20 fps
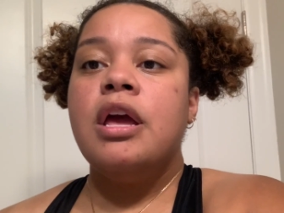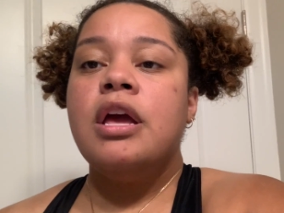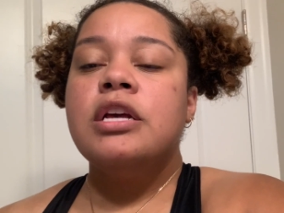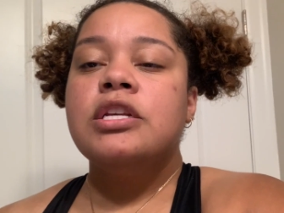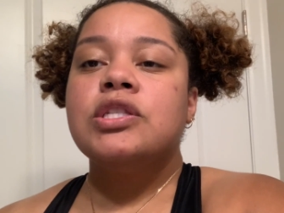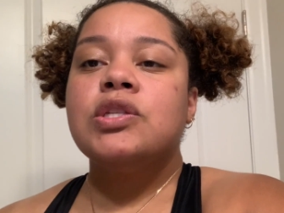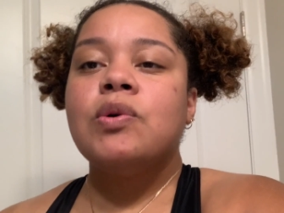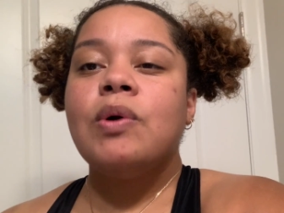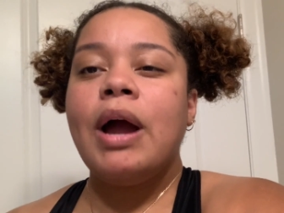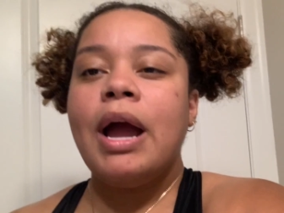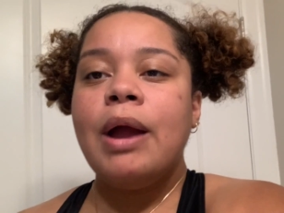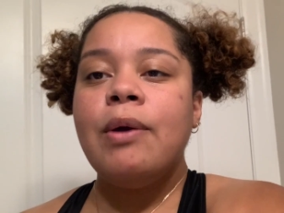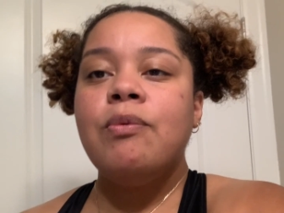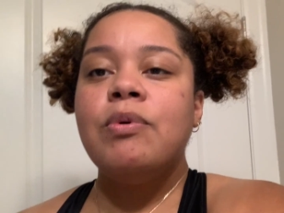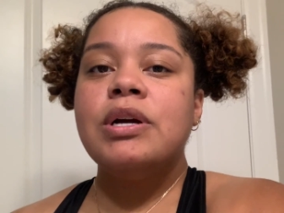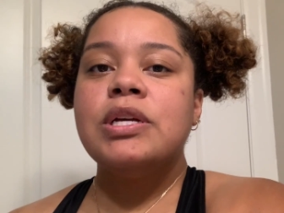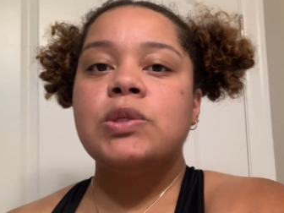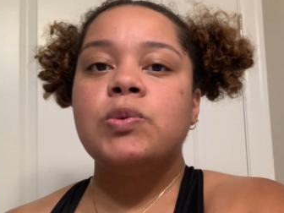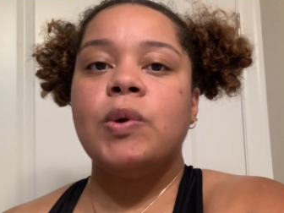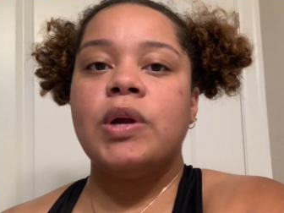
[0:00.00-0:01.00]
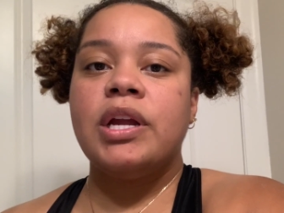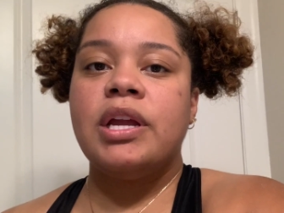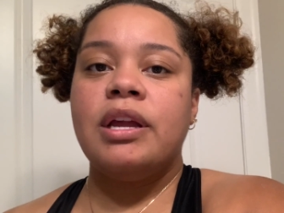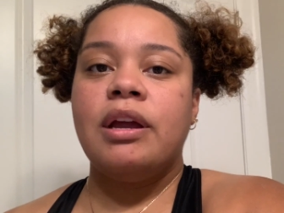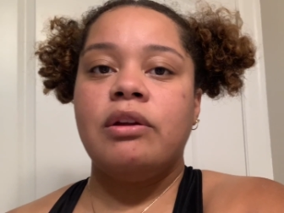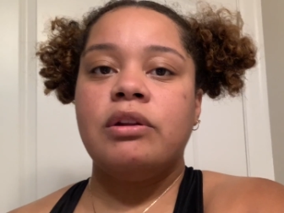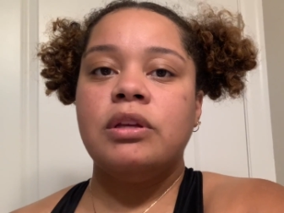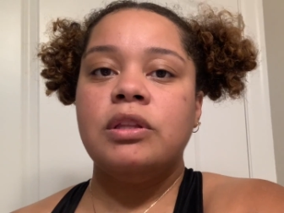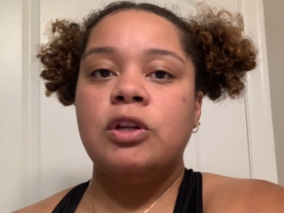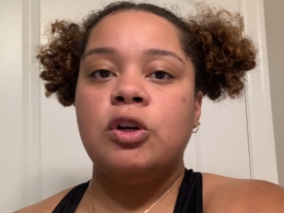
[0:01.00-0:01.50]
So I was working
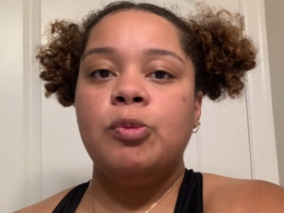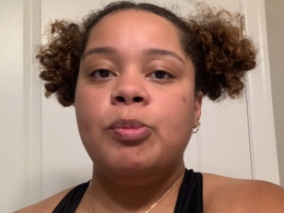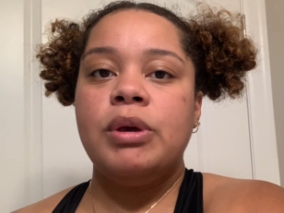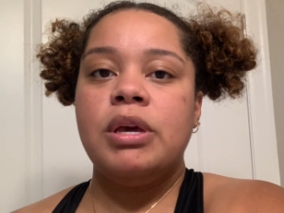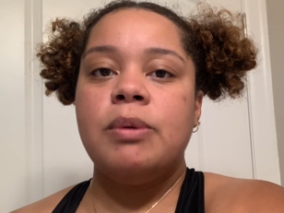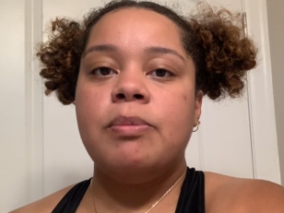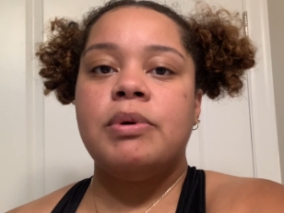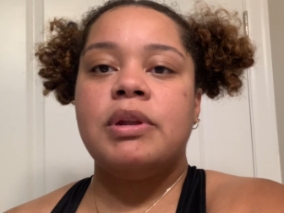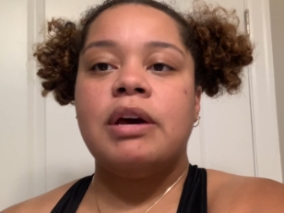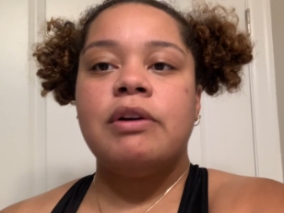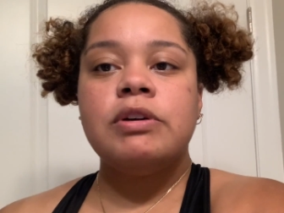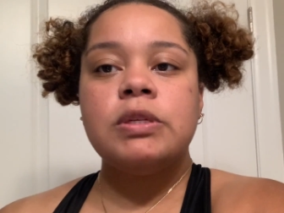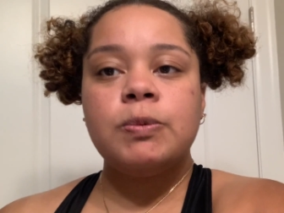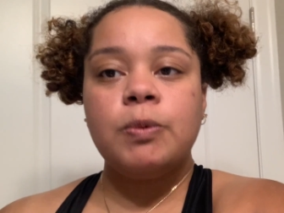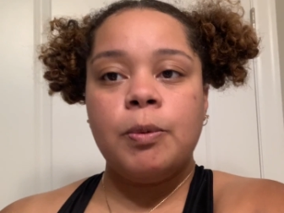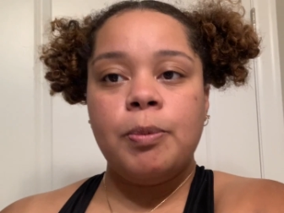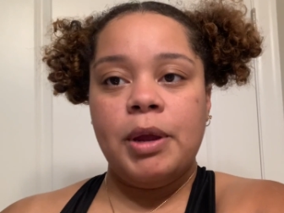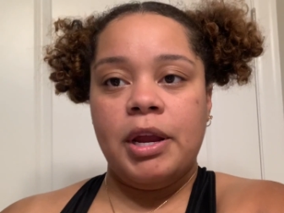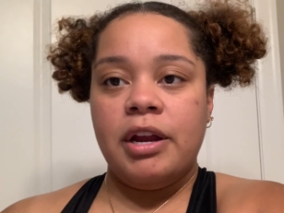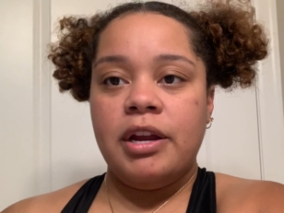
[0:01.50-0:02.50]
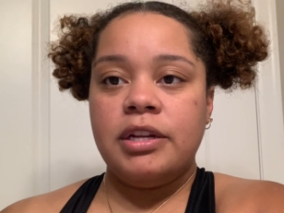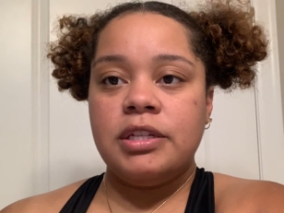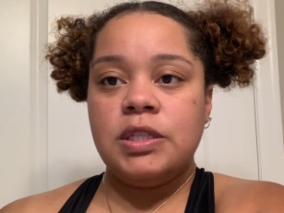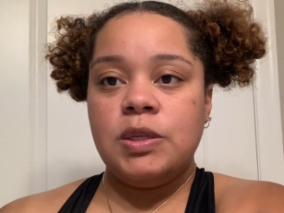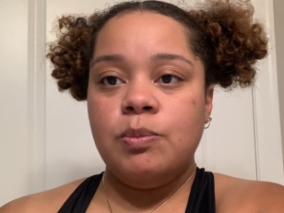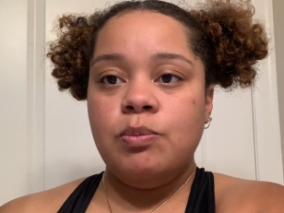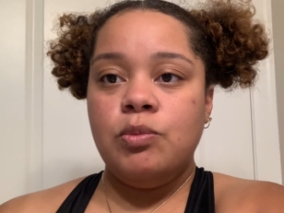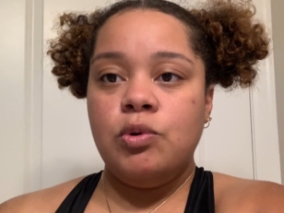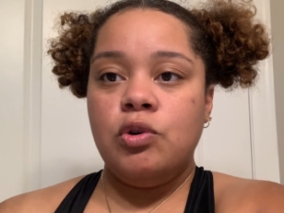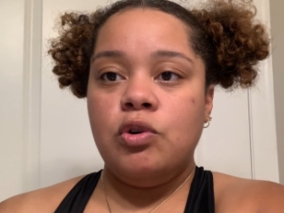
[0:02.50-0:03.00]
out a little bit, but I was preparing to
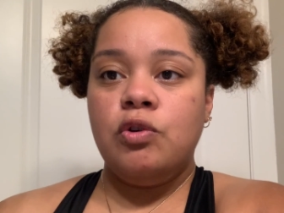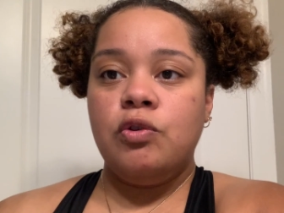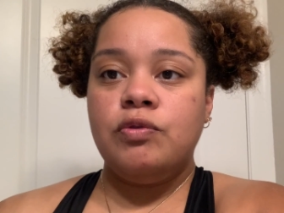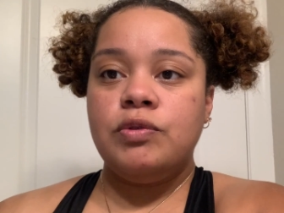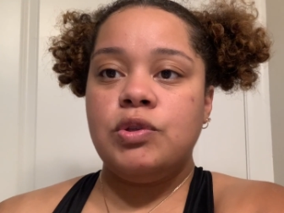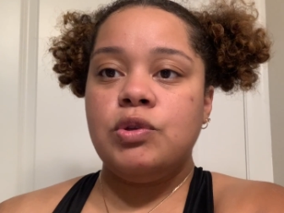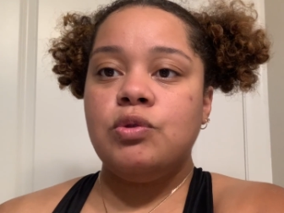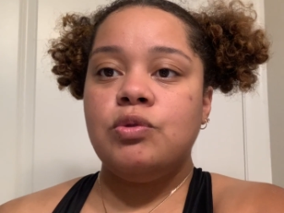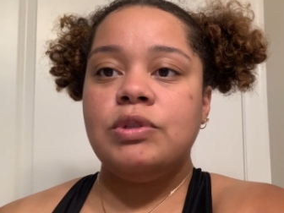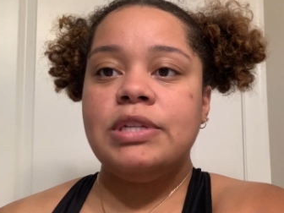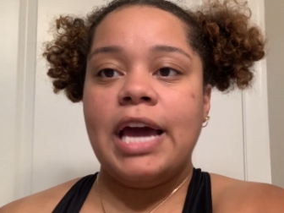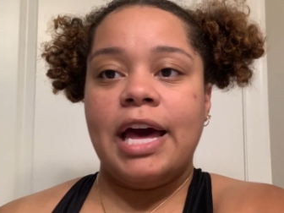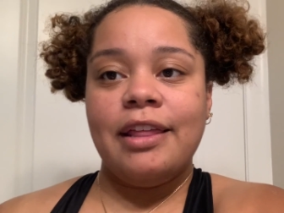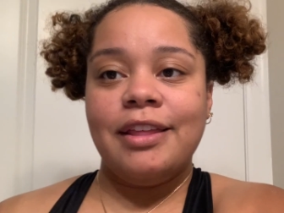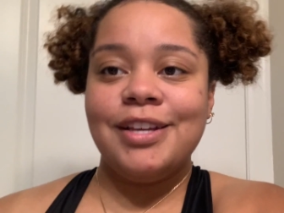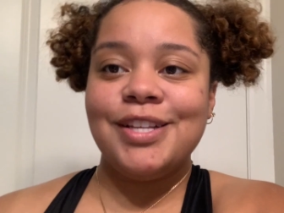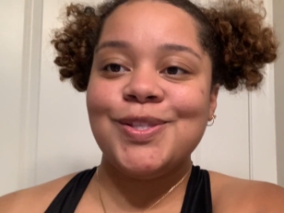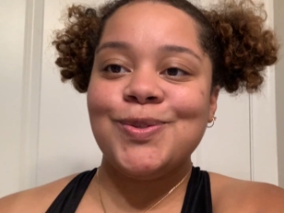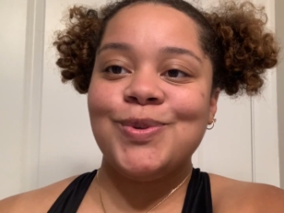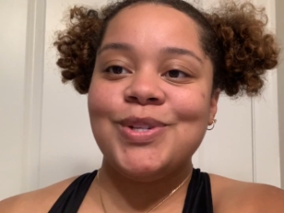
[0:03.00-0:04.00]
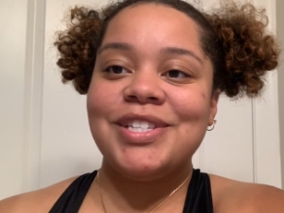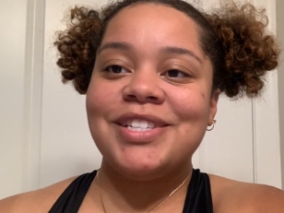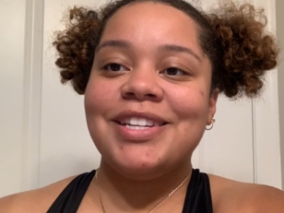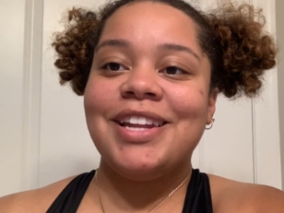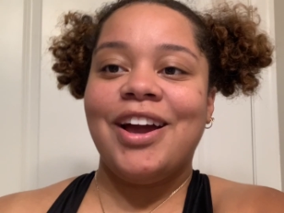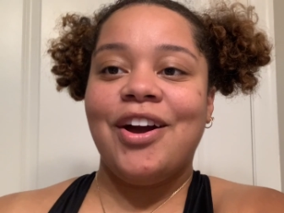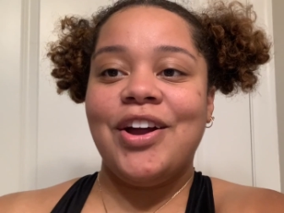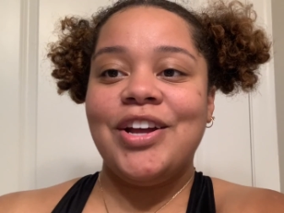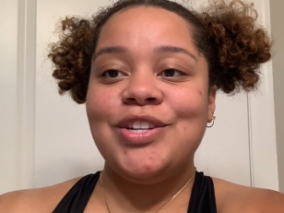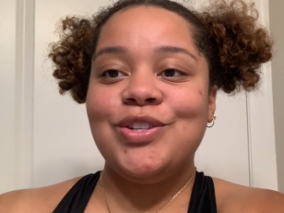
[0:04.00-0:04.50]
move to Dallas, which
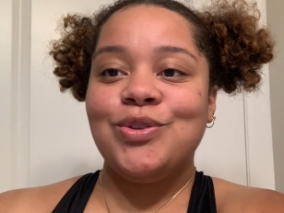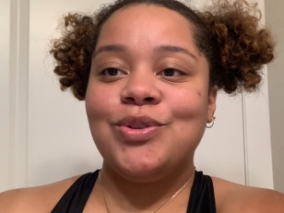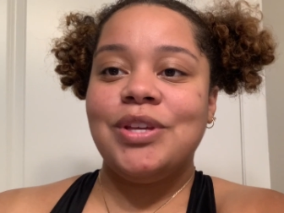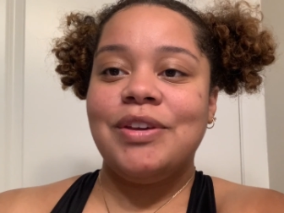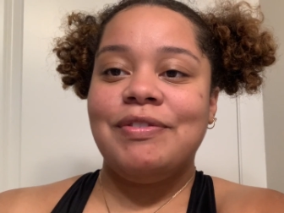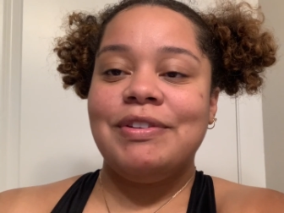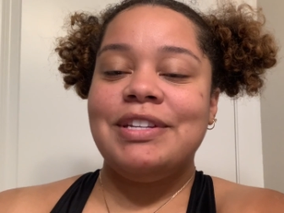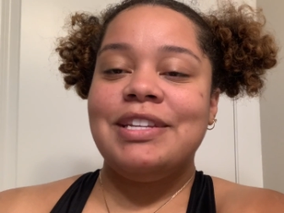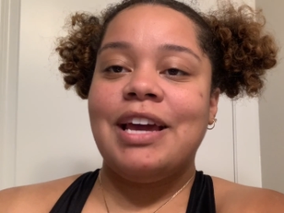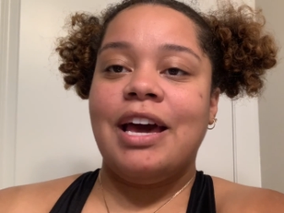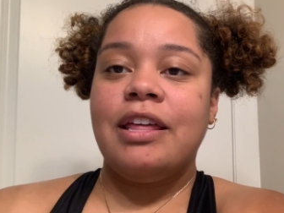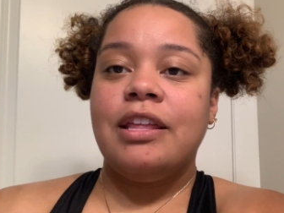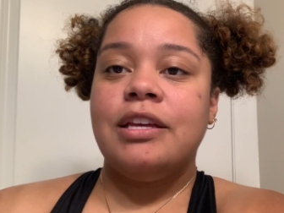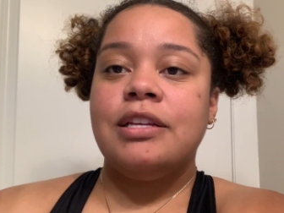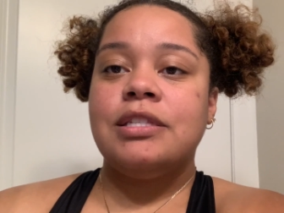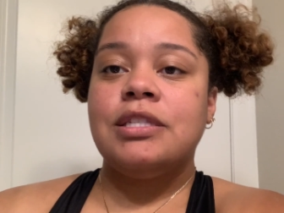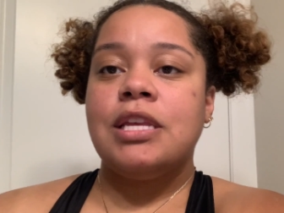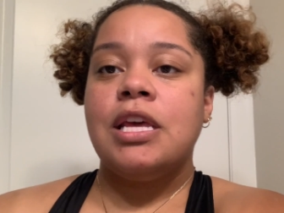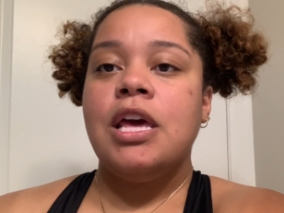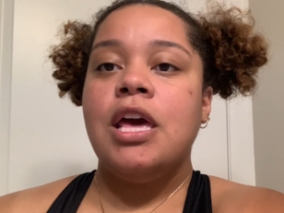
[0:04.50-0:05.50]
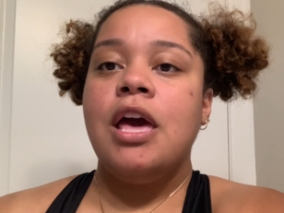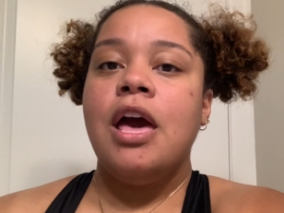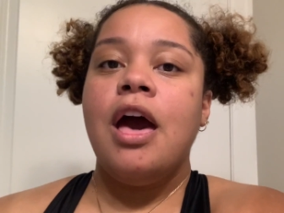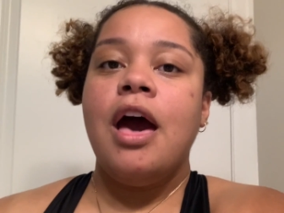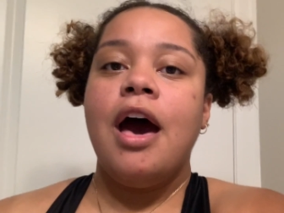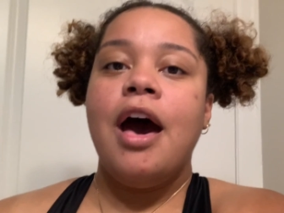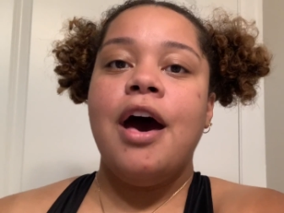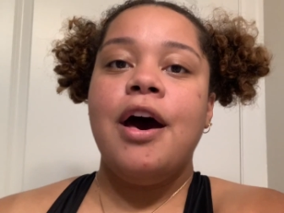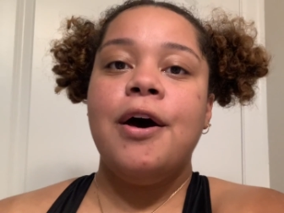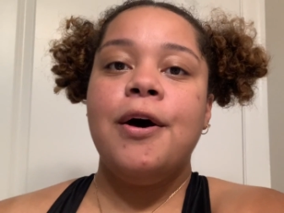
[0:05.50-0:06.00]
now I do live in Dallas.
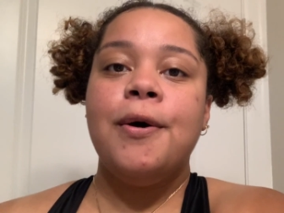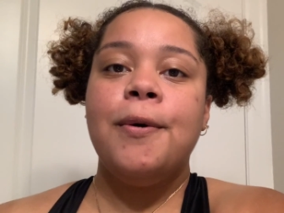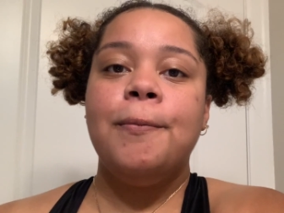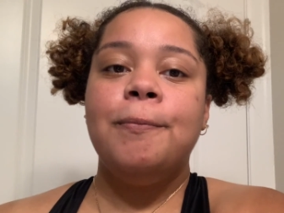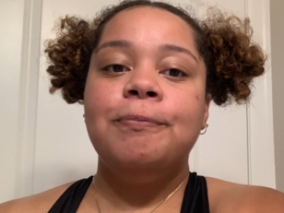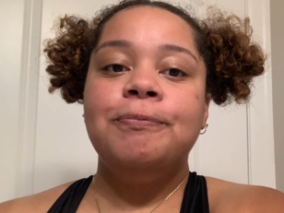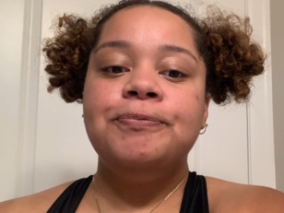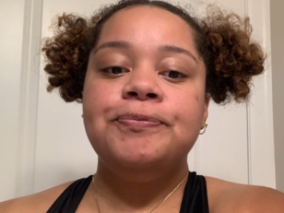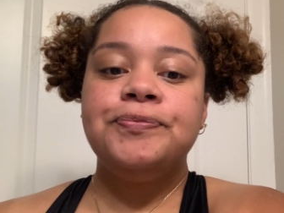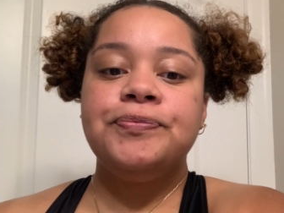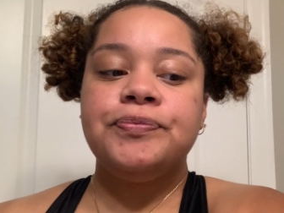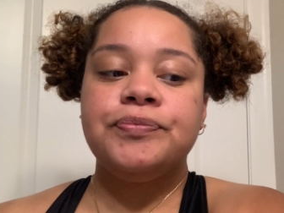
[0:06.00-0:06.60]
And